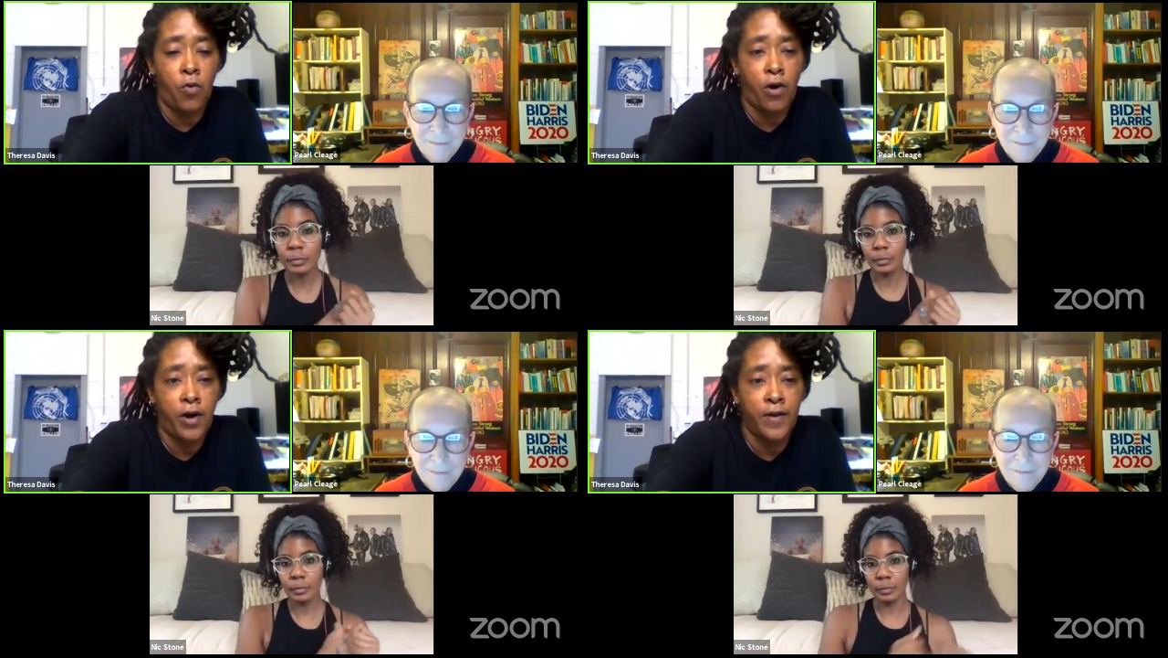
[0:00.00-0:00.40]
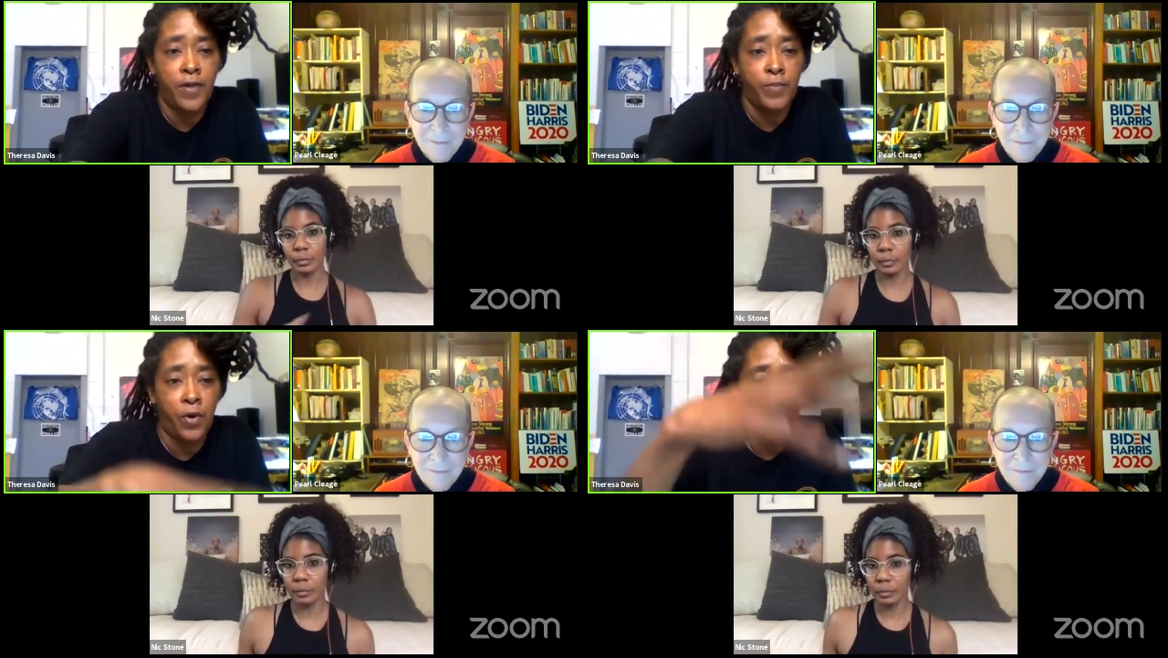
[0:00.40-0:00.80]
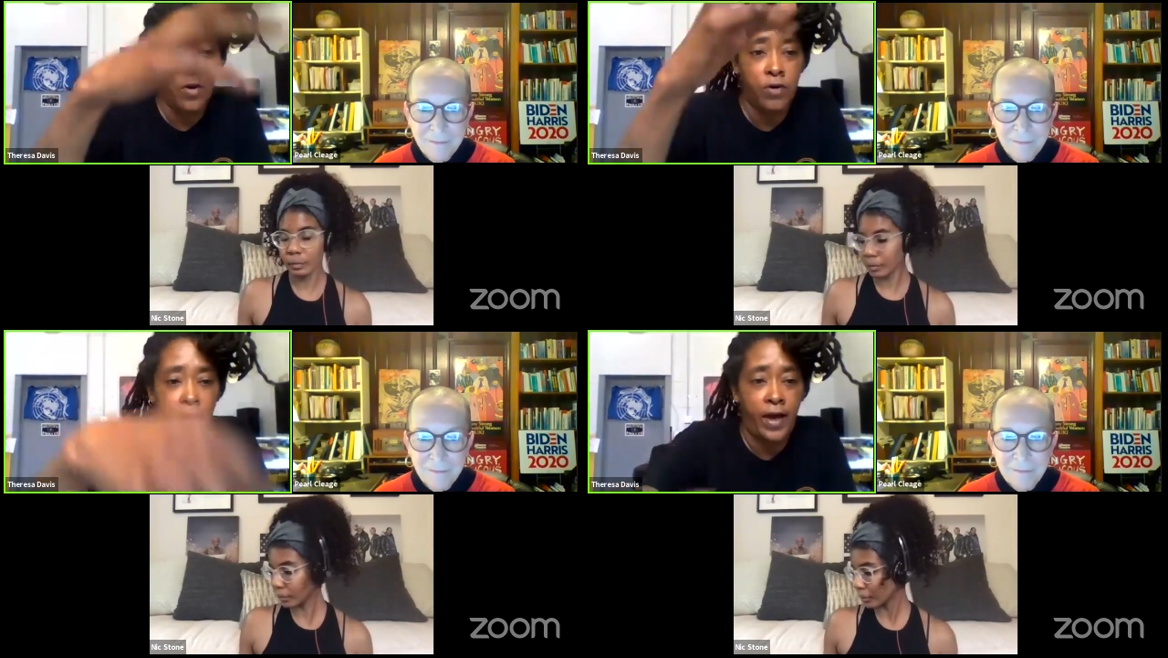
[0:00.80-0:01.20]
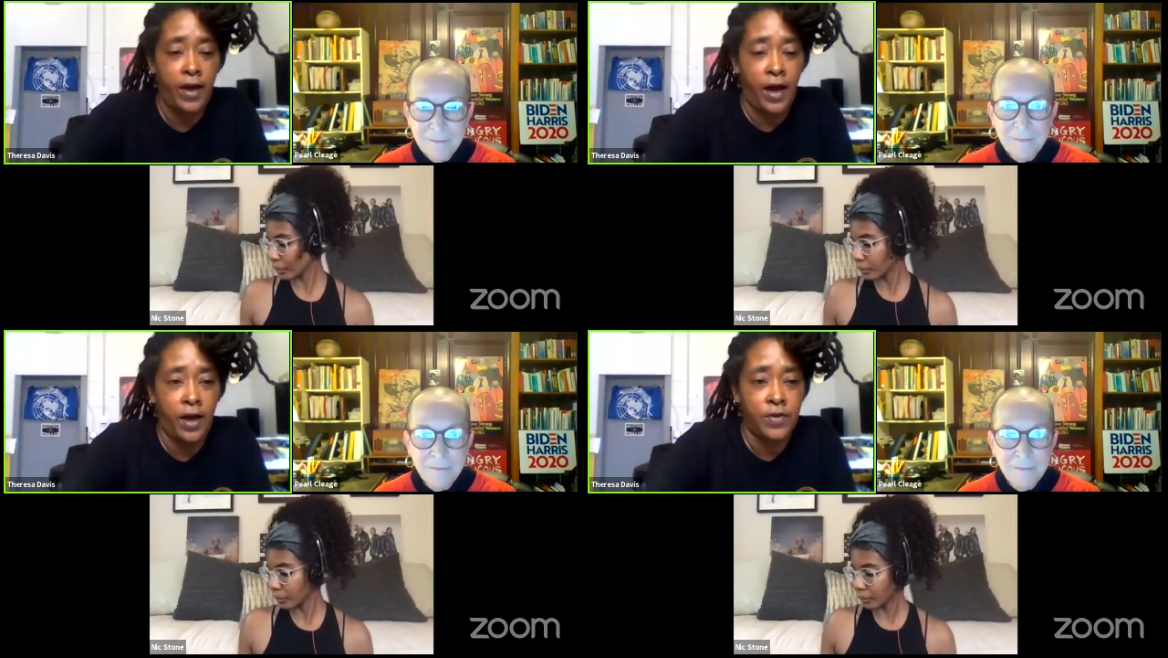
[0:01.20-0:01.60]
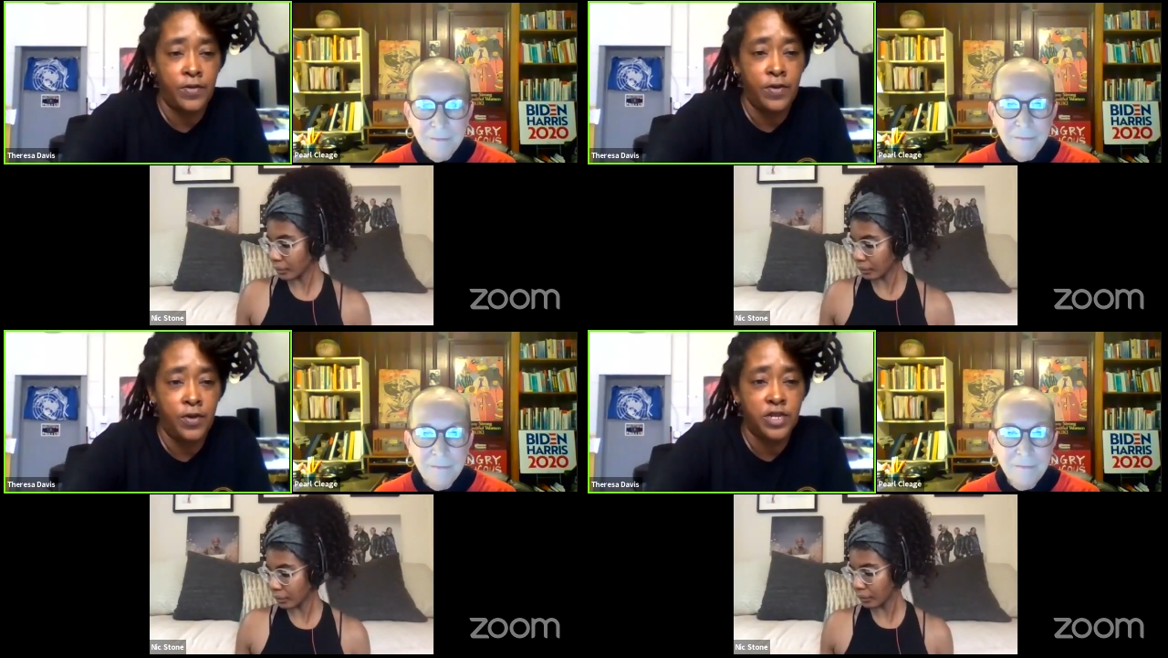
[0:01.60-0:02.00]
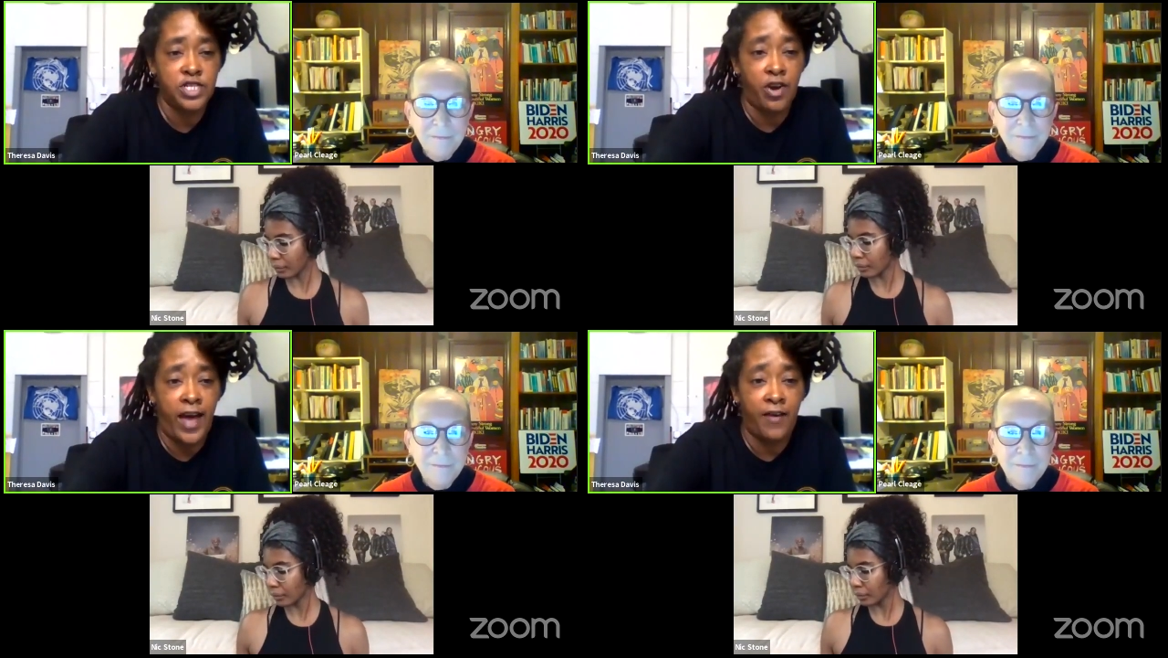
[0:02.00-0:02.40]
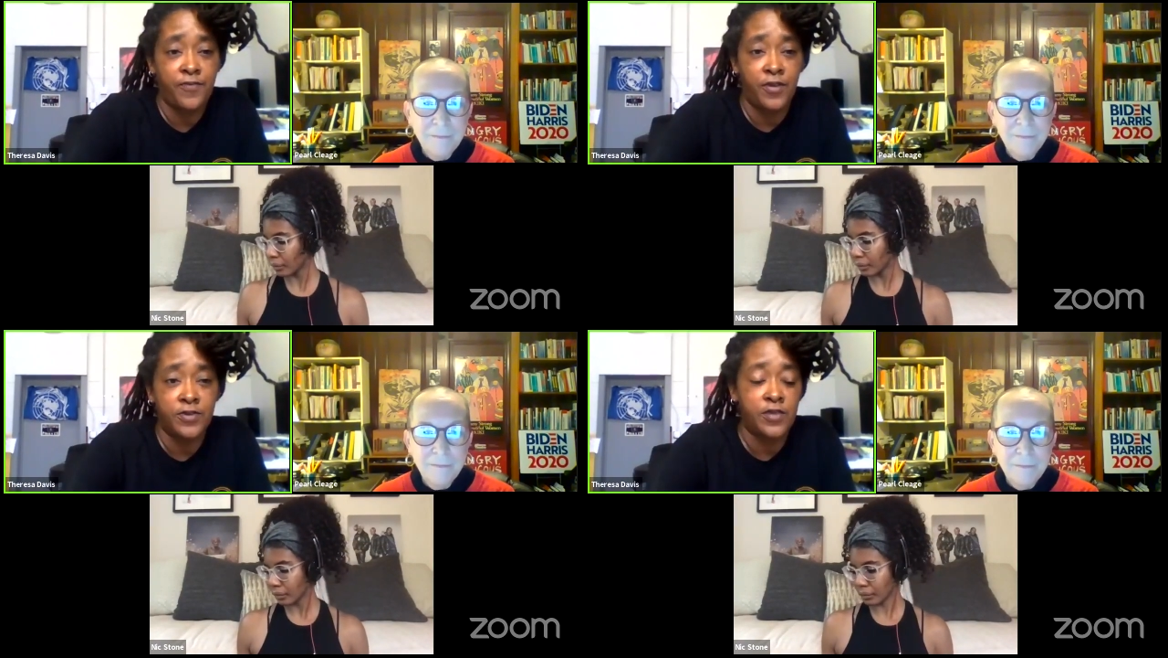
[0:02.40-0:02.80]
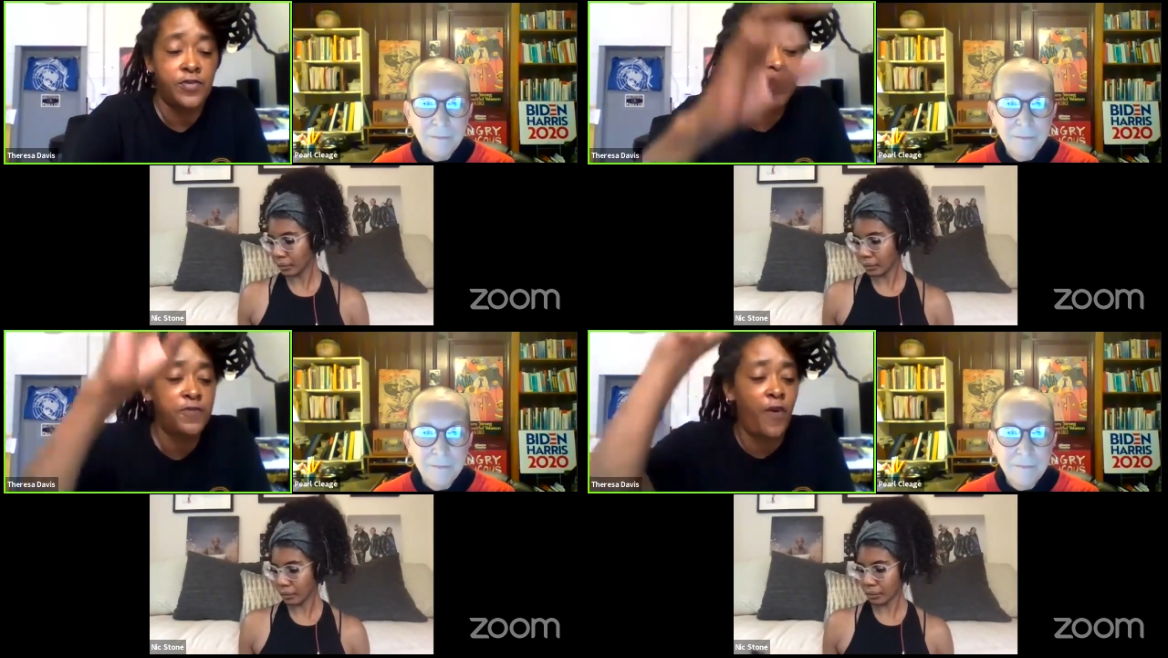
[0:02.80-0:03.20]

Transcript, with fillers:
Speaker 1: work? And then Pearl, uh, you can share after. And those